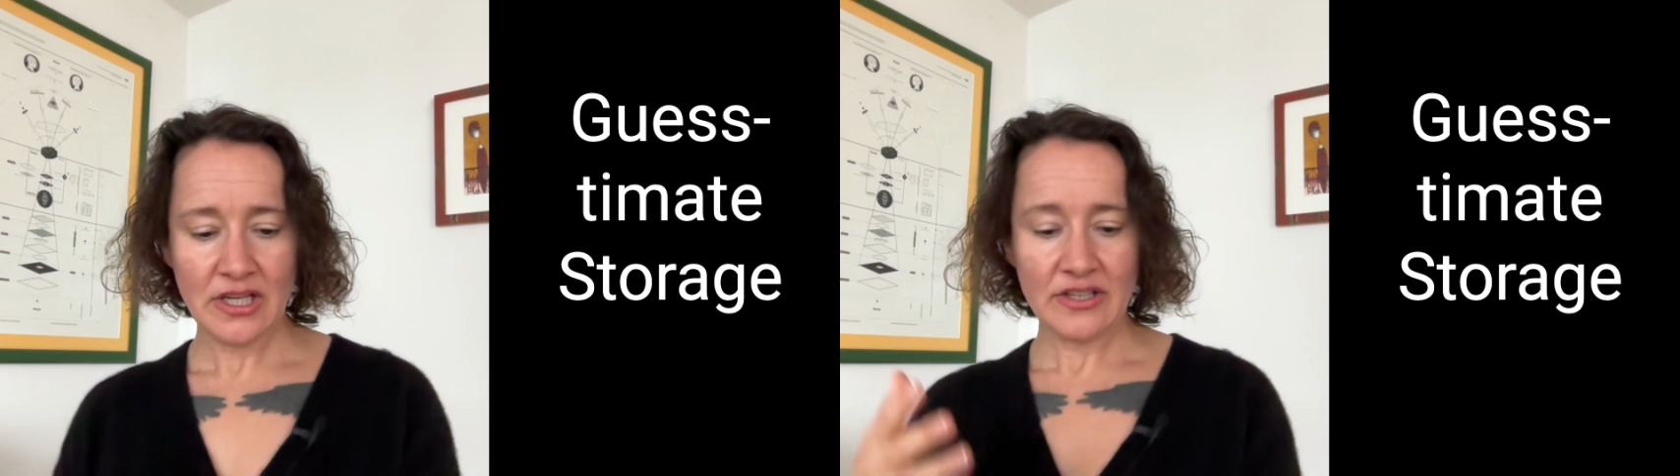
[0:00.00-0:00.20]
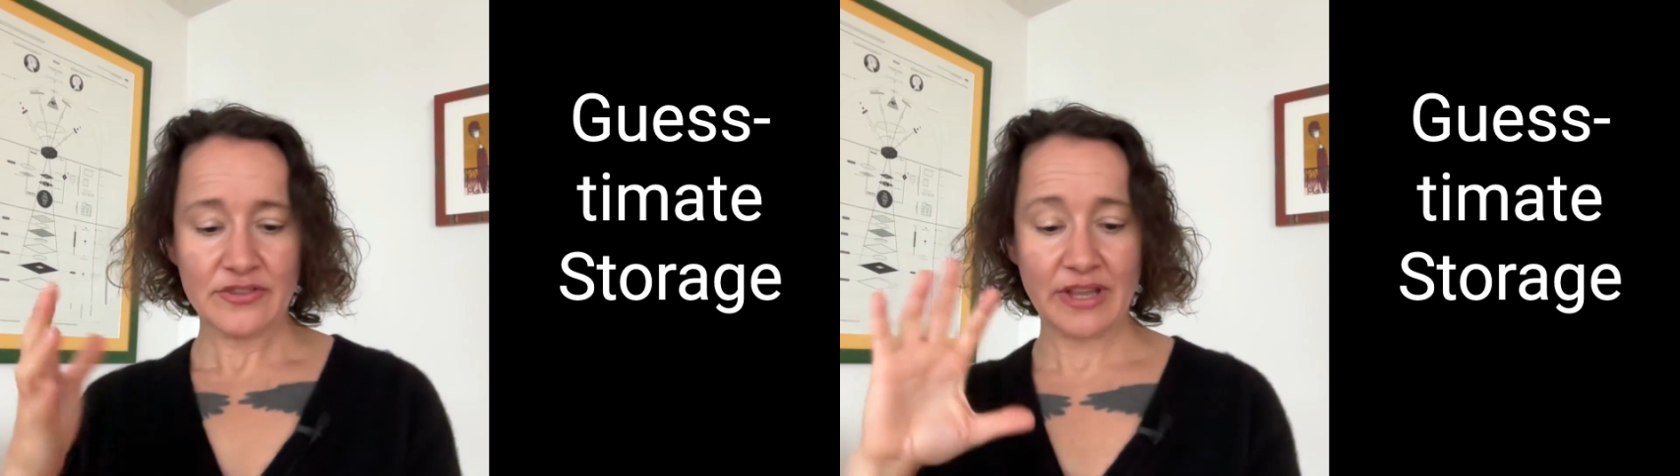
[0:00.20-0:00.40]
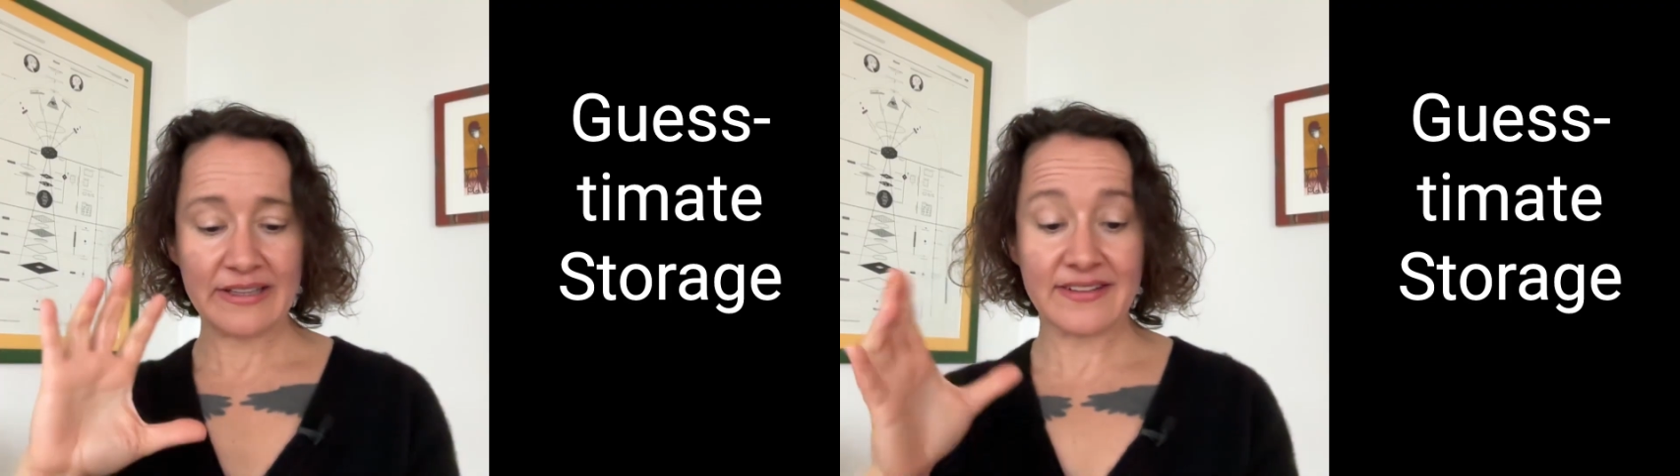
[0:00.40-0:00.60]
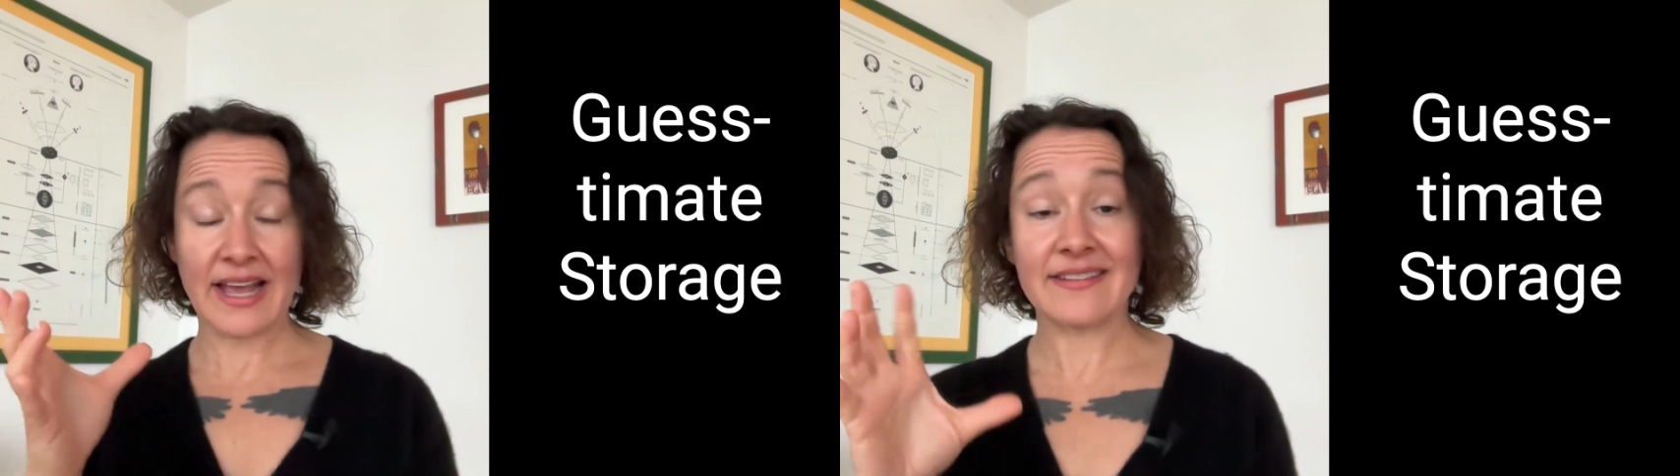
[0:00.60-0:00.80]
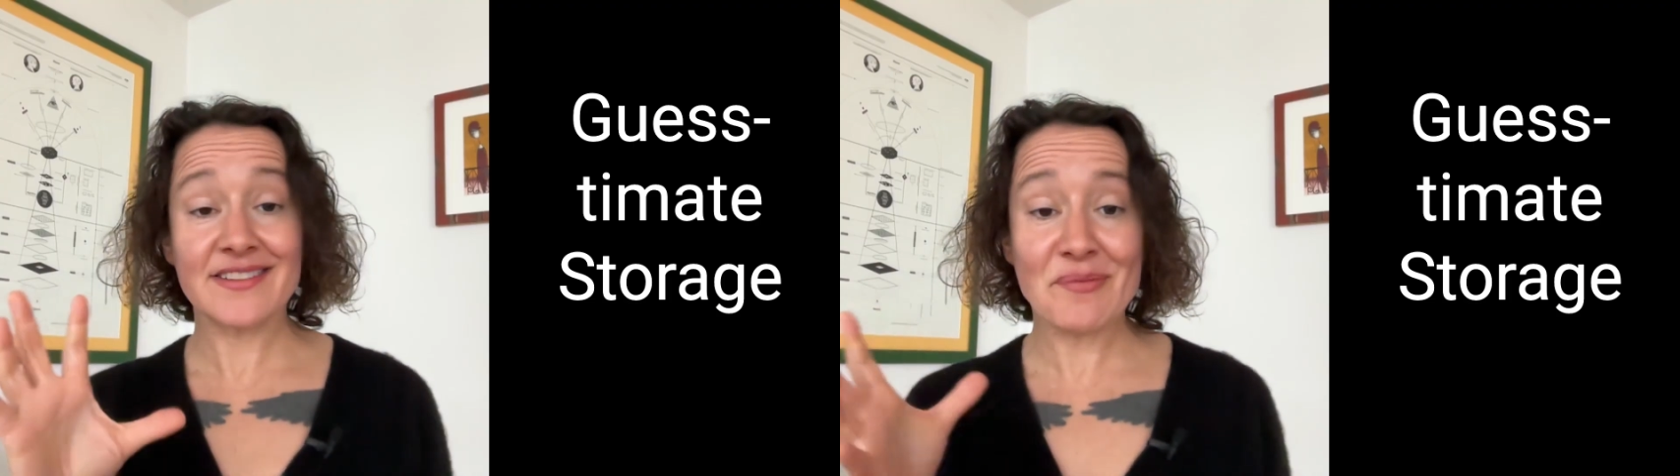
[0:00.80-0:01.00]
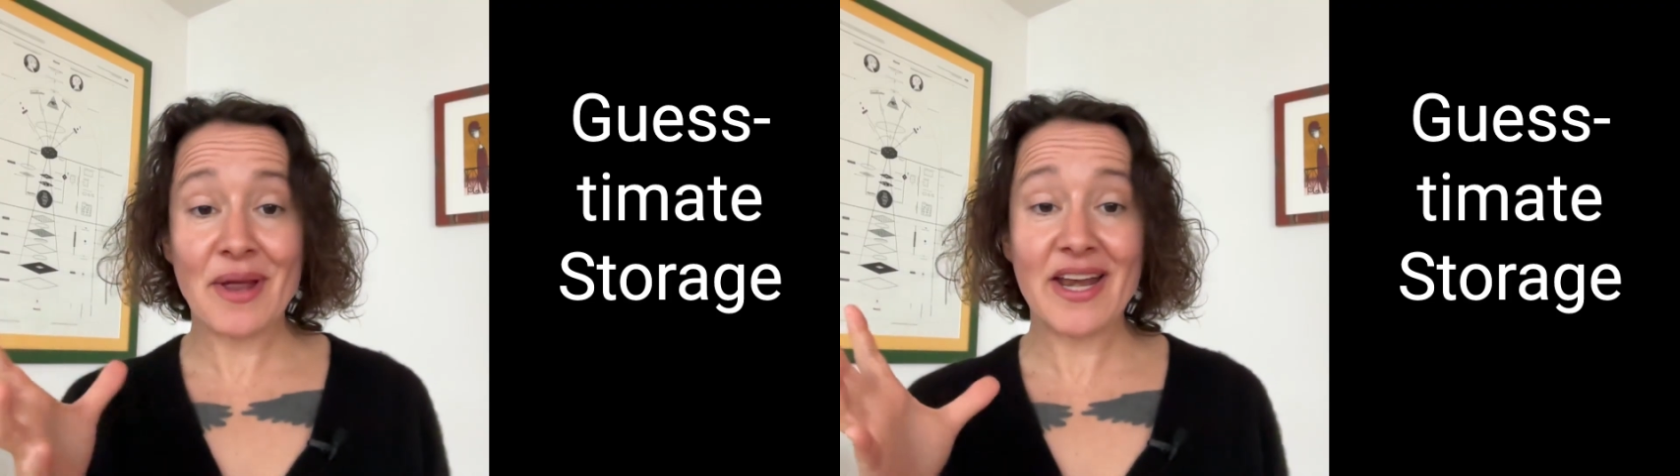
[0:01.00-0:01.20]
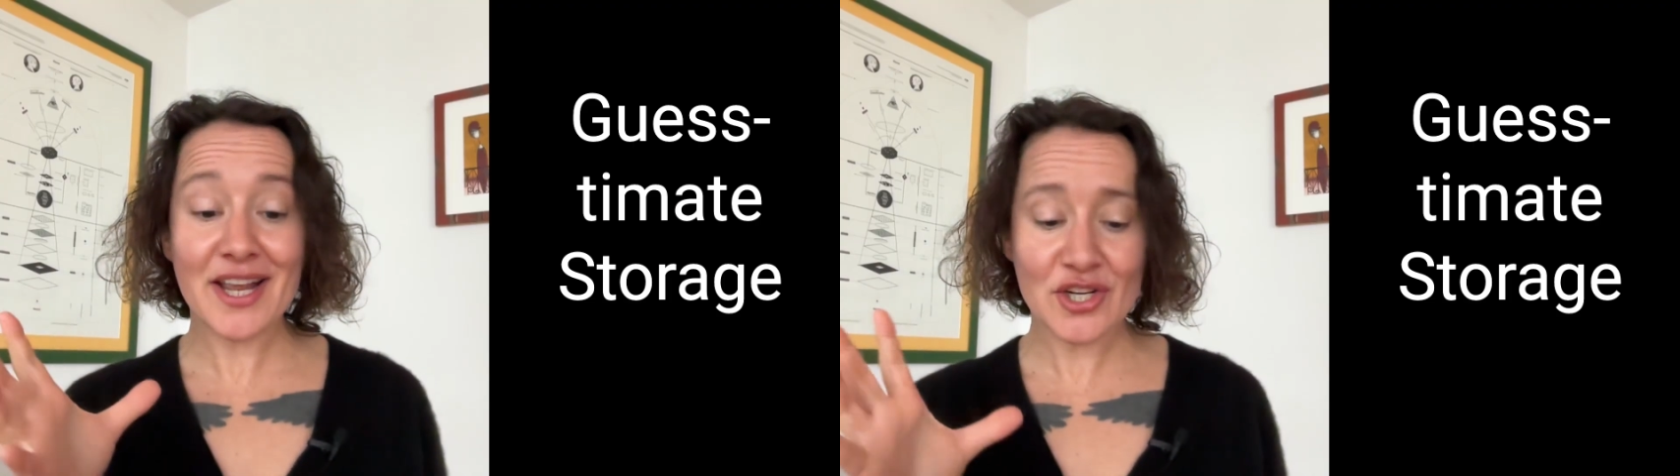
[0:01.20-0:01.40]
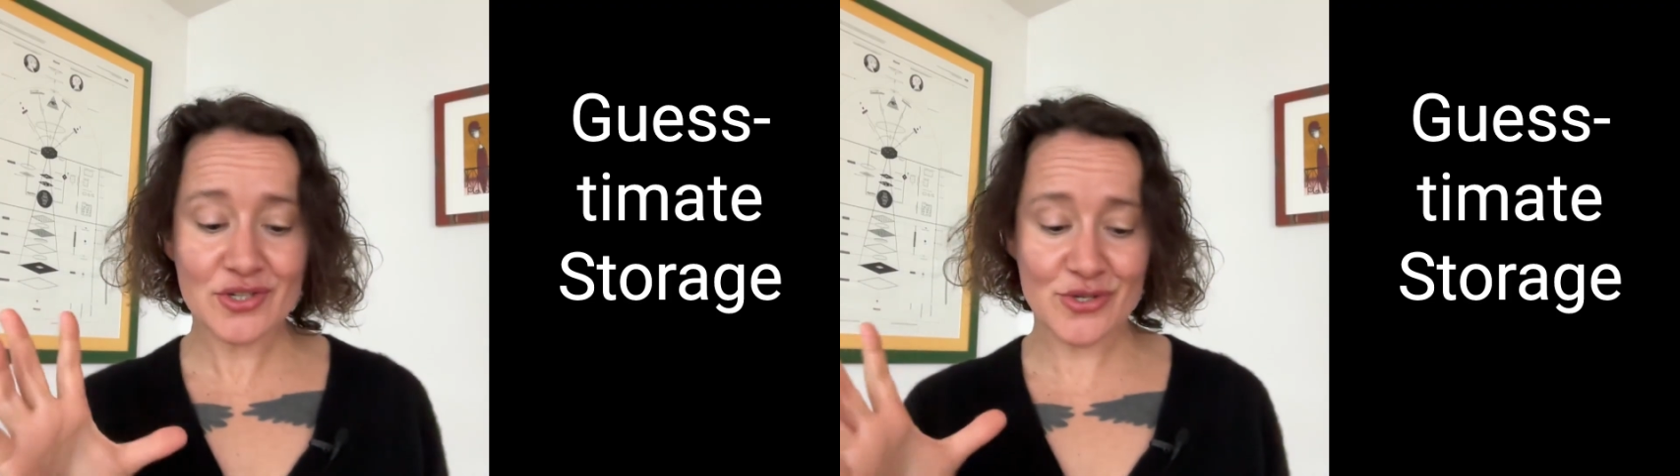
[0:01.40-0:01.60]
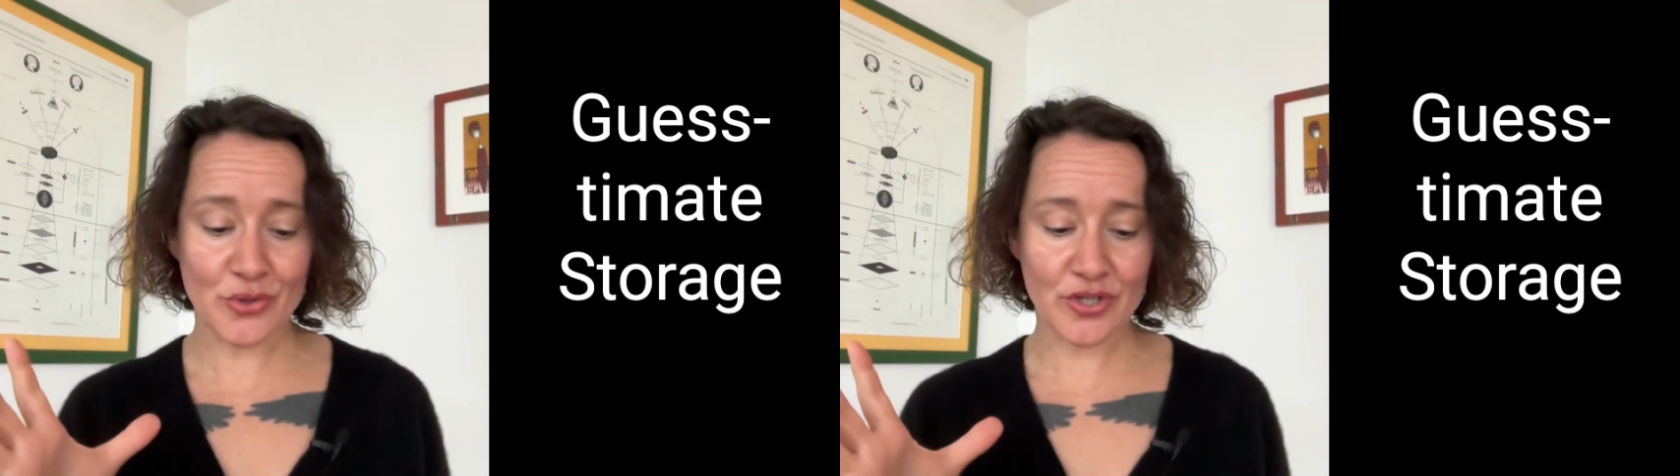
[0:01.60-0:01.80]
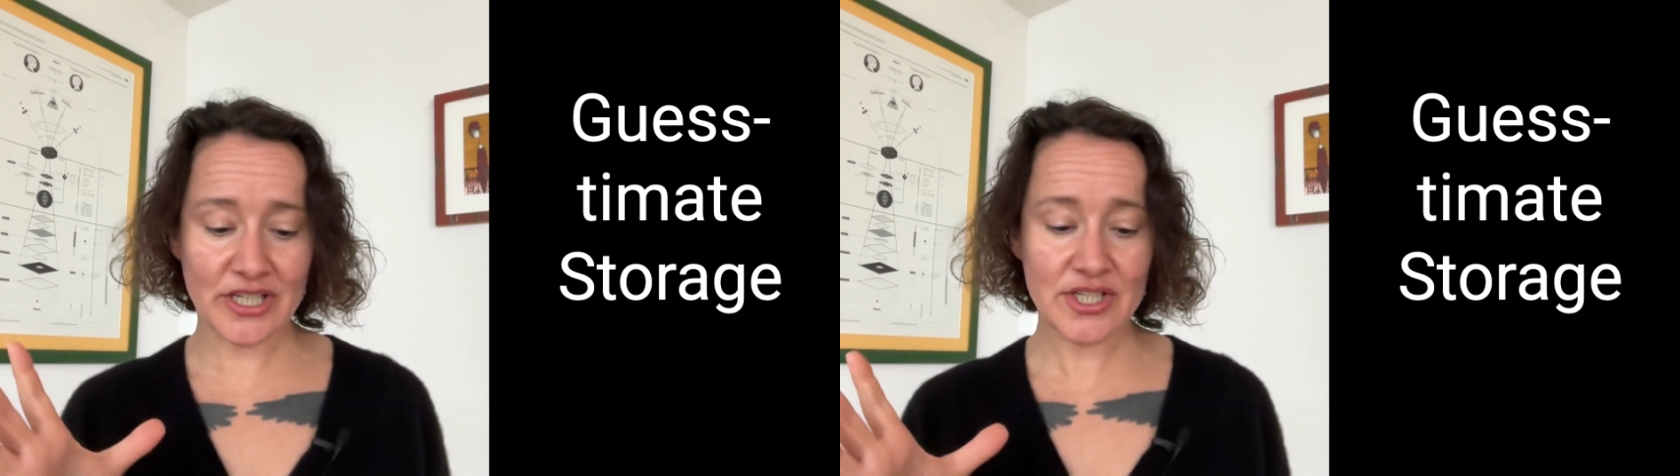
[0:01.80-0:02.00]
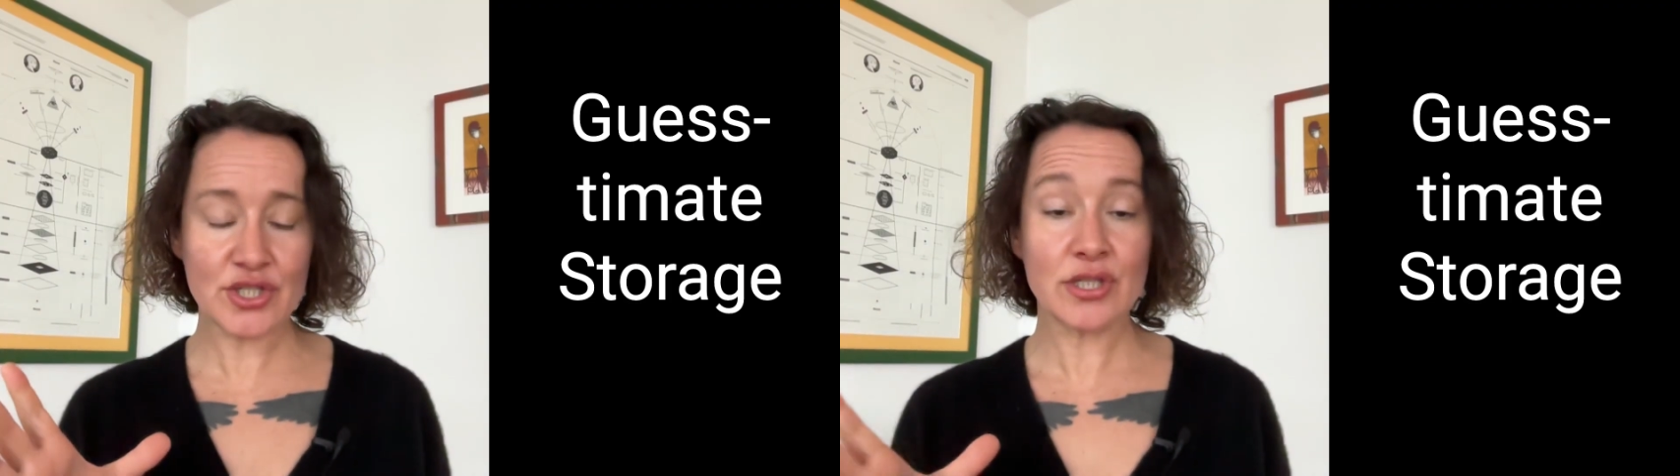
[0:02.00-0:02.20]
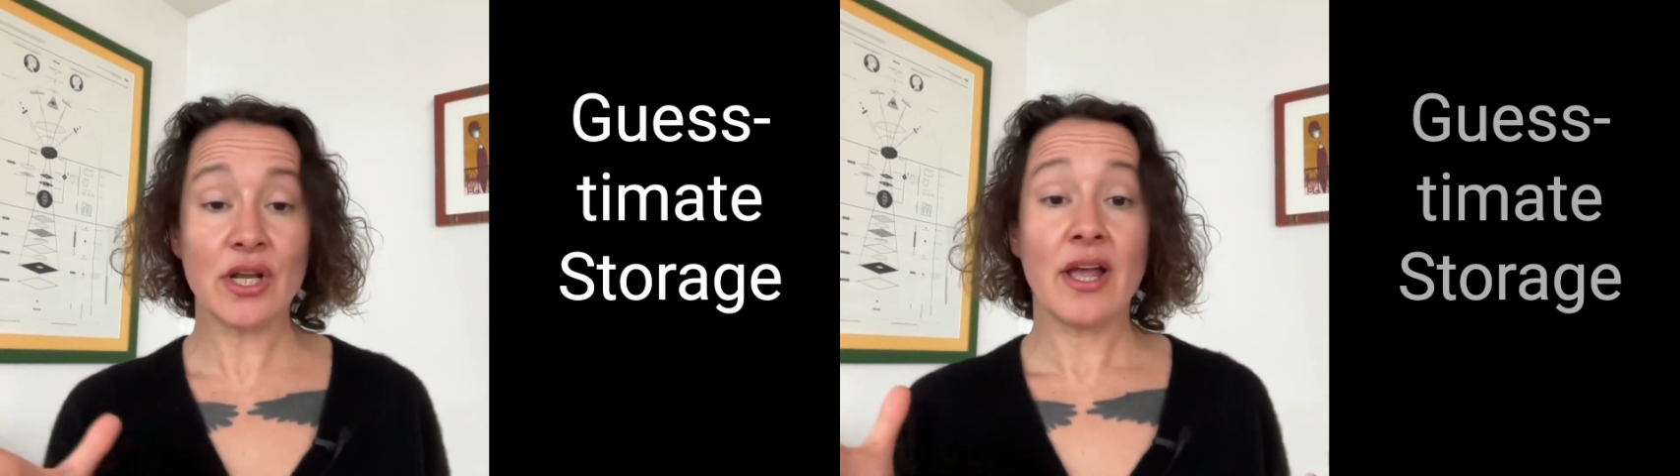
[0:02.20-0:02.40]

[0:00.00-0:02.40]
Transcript: So that's guesstimating your storage.